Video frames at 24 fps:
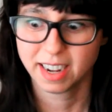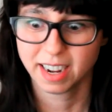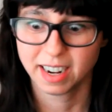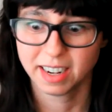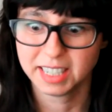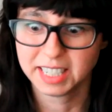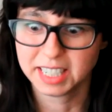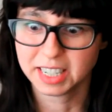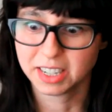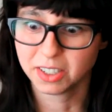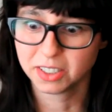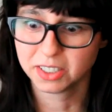
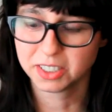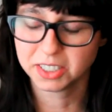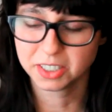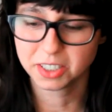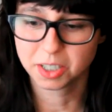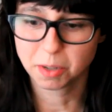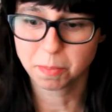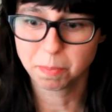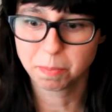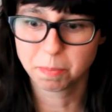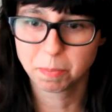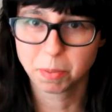You
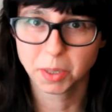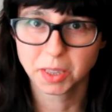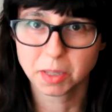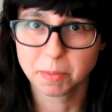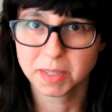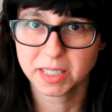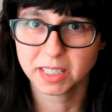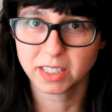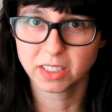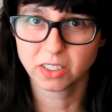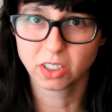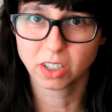can put them
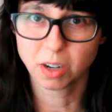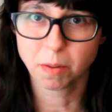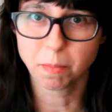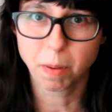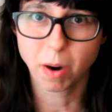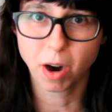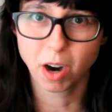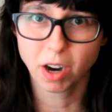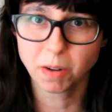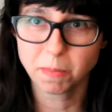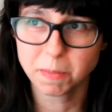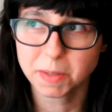in little
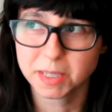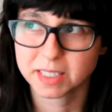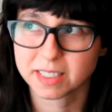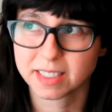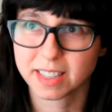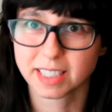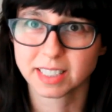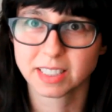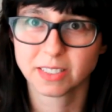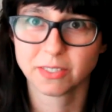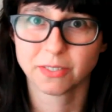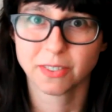compartments.
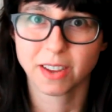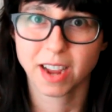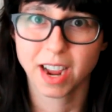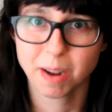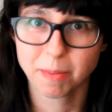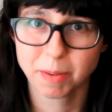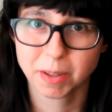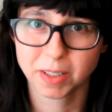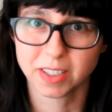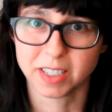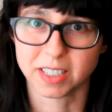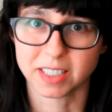That's
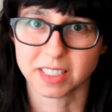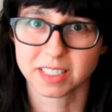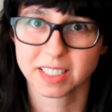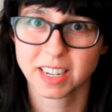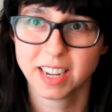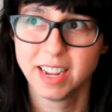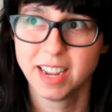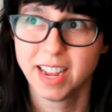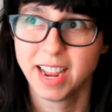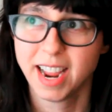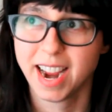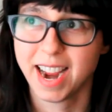fabulous."
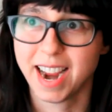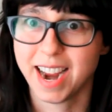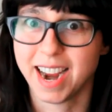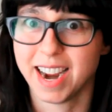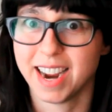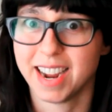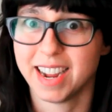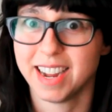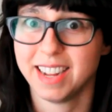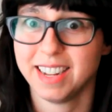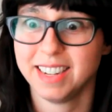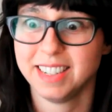
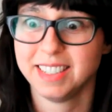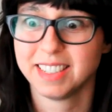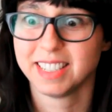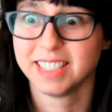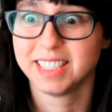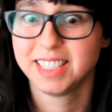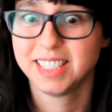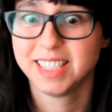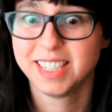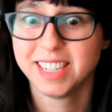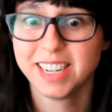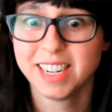And the
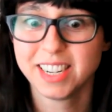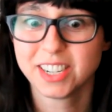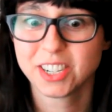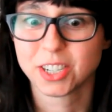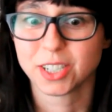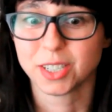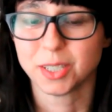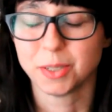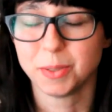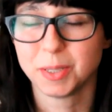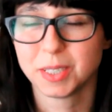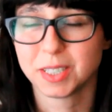
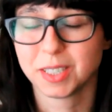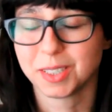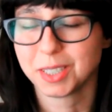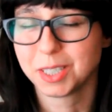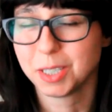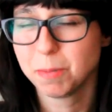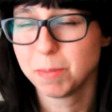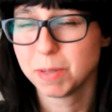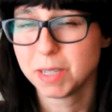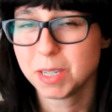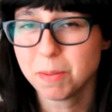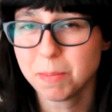teacher was a little
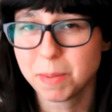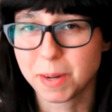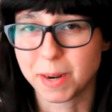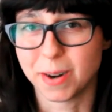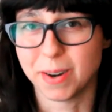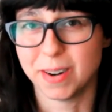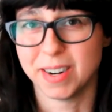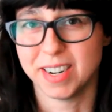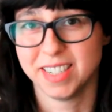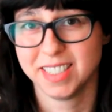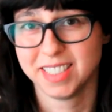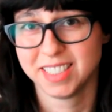bit
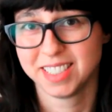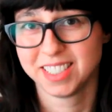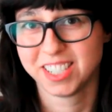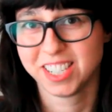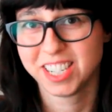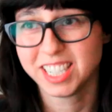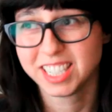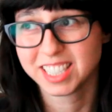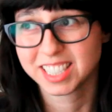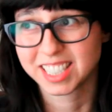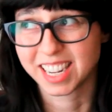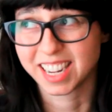embarrassed.
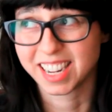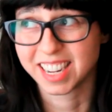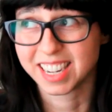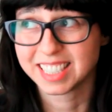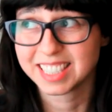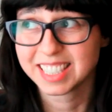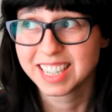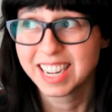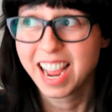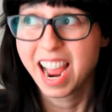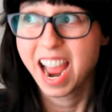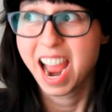She said,
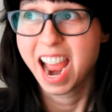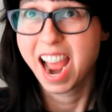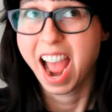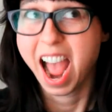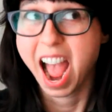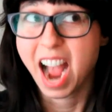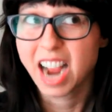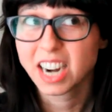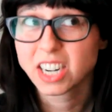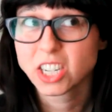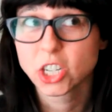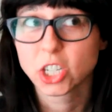
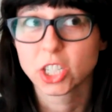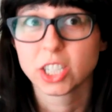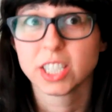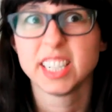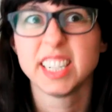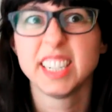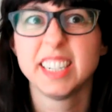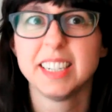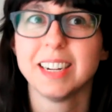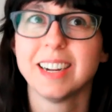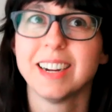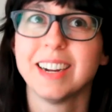
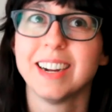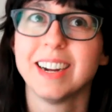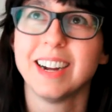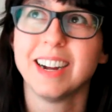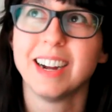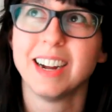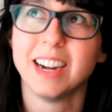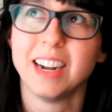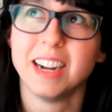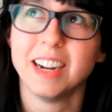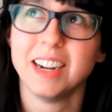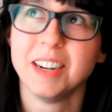"Actually,
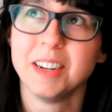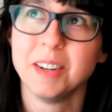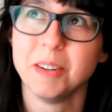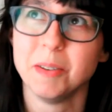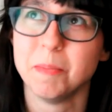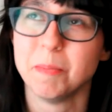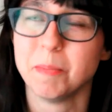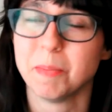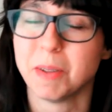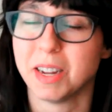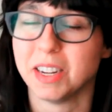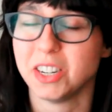
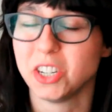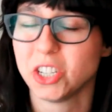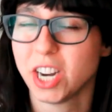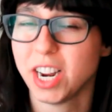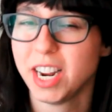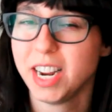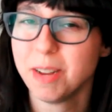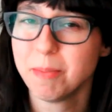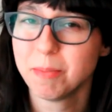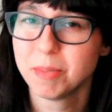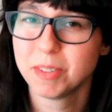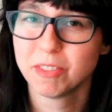I'm
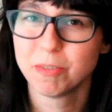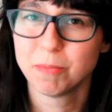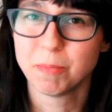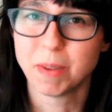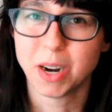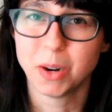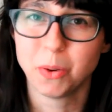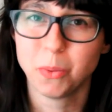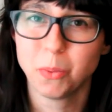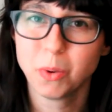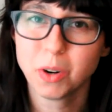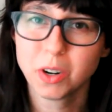ashamed of
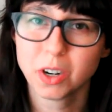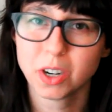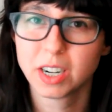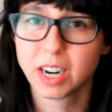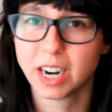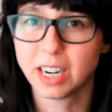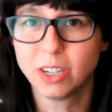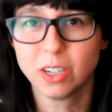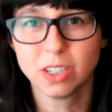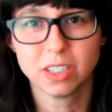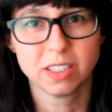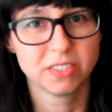my work. I
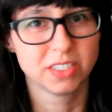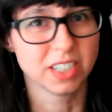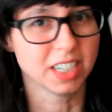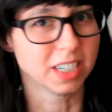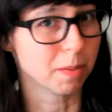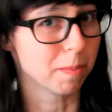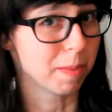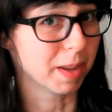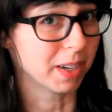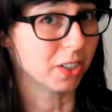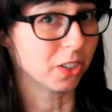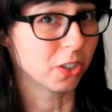could have done a
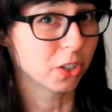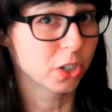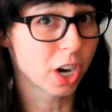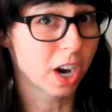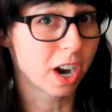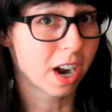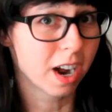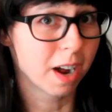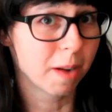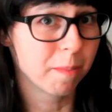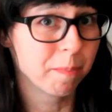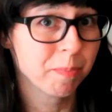better
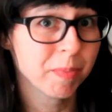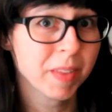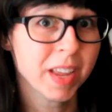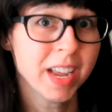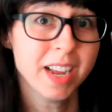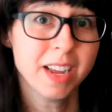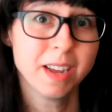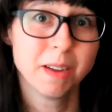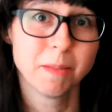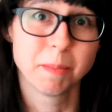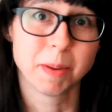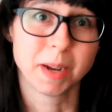job,
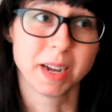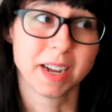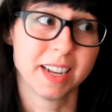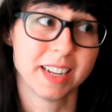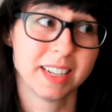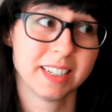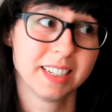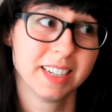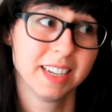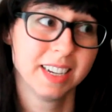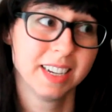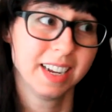
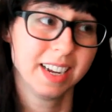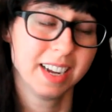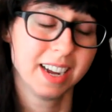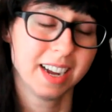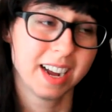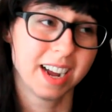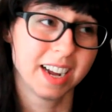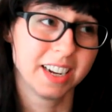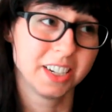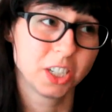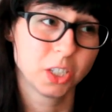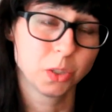but
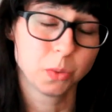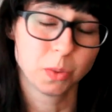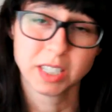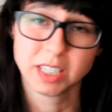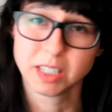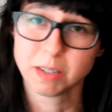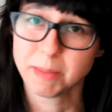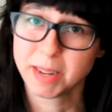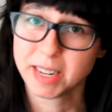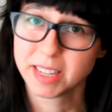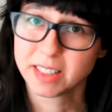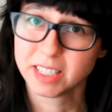I just wanted
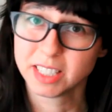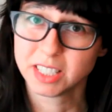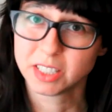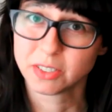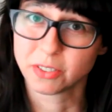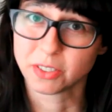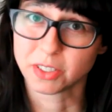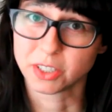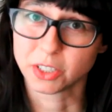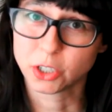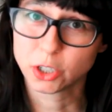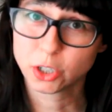to make these for
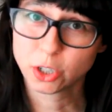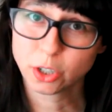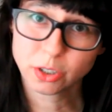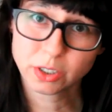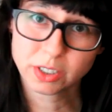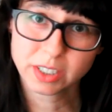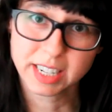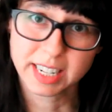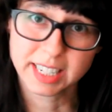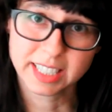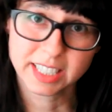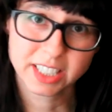the
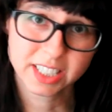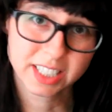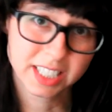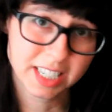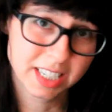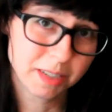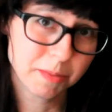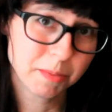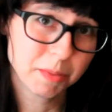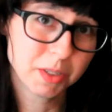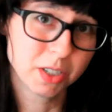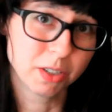children. They
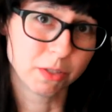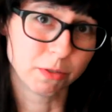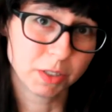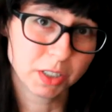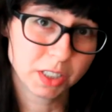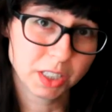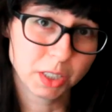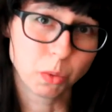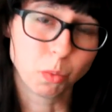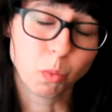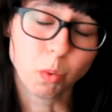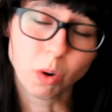seemed to
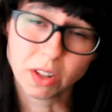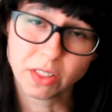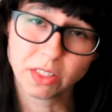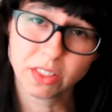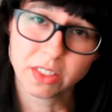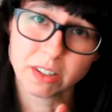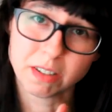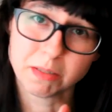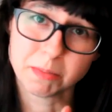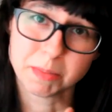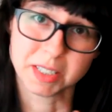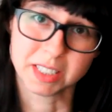really want
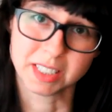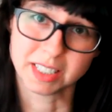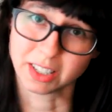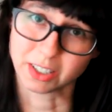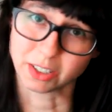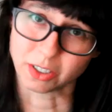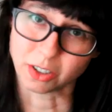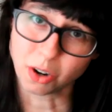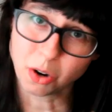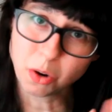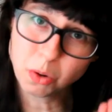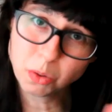them in
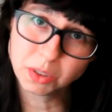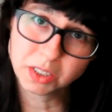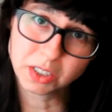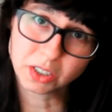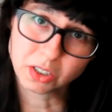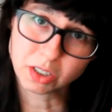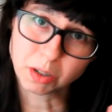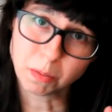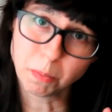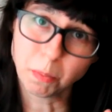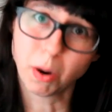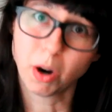their own little
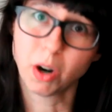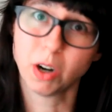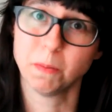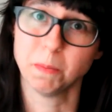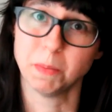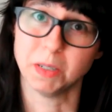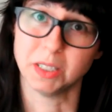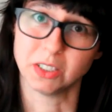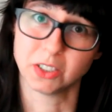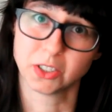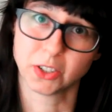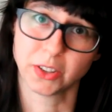
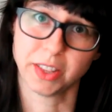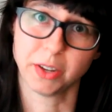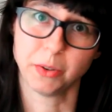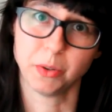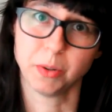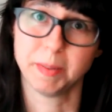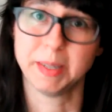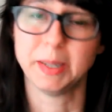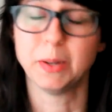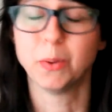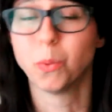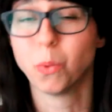compartments so they would
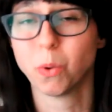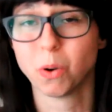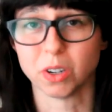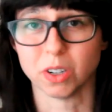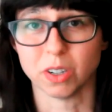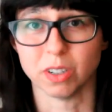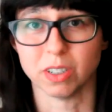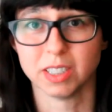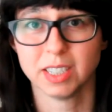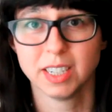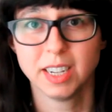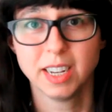be
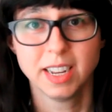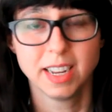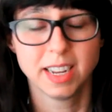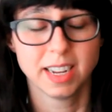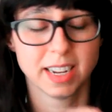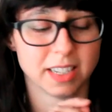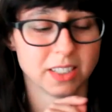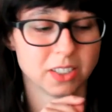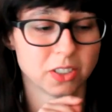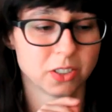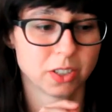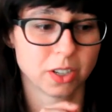ordered.
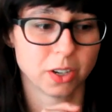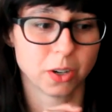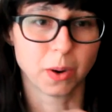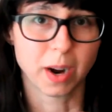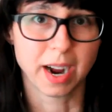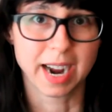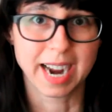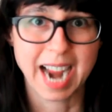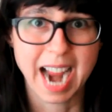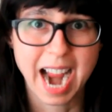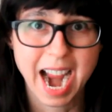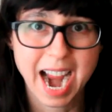And so I
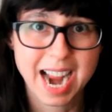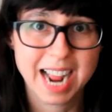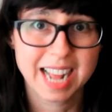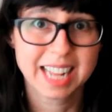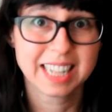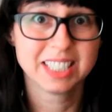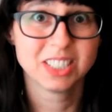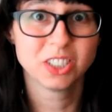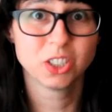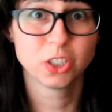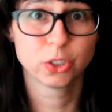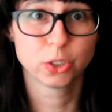
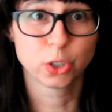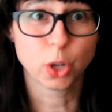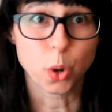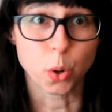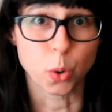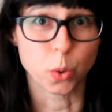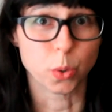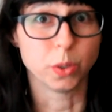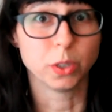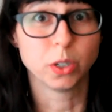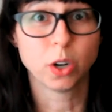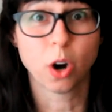hand
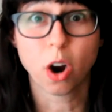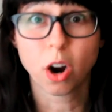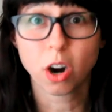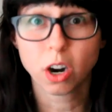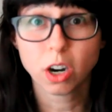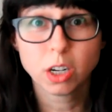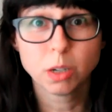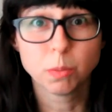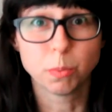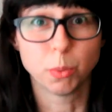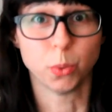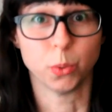sewed
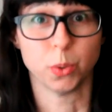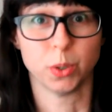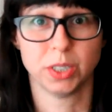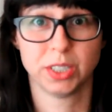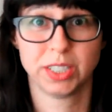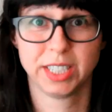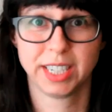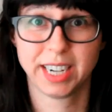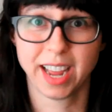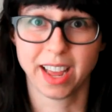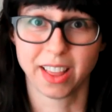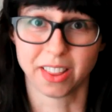cardboard
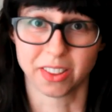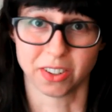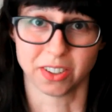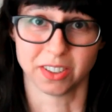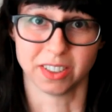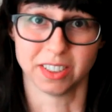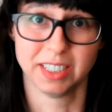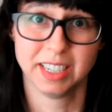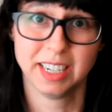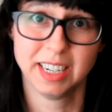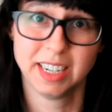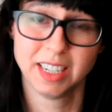
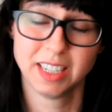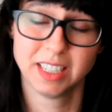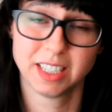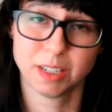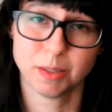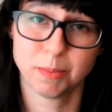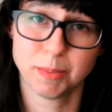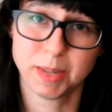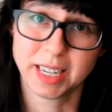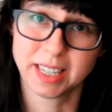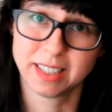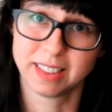together to
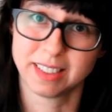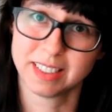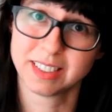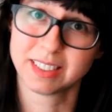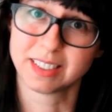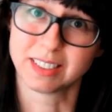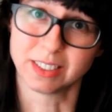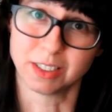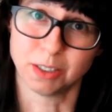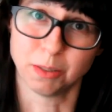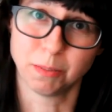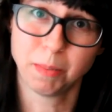make this
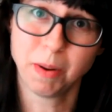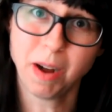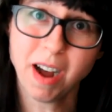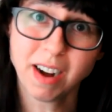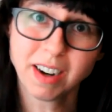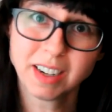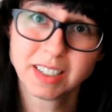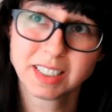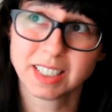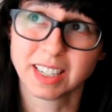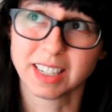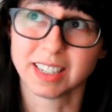little
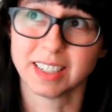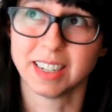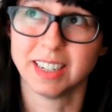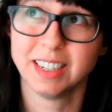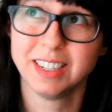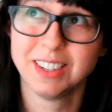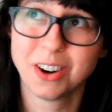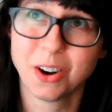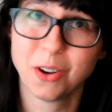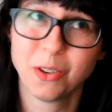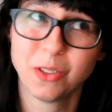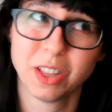box. And I
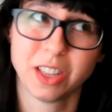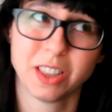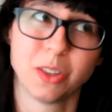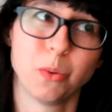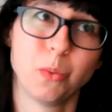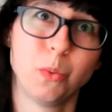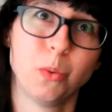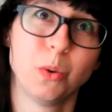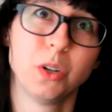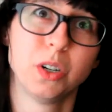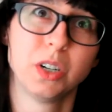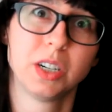know that the
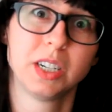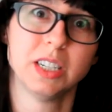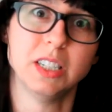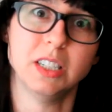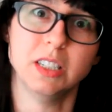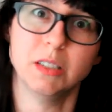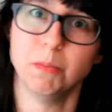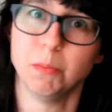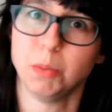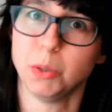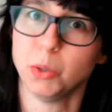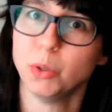work
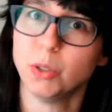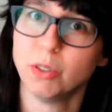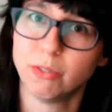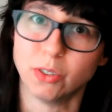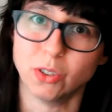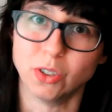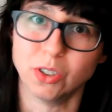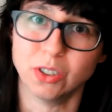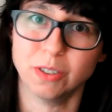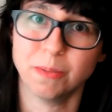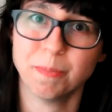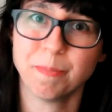isn't
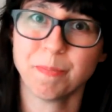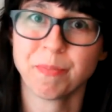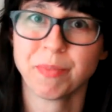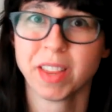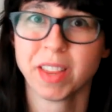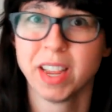beautiful.